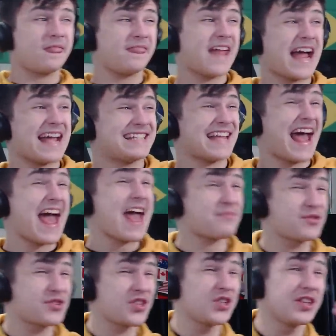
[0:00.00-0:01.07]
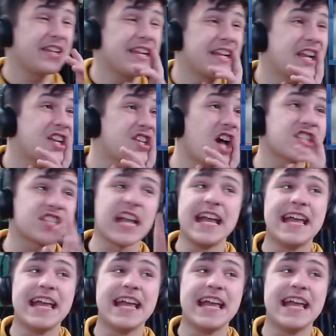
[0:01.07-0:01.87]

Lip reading: That is absolutely nuts.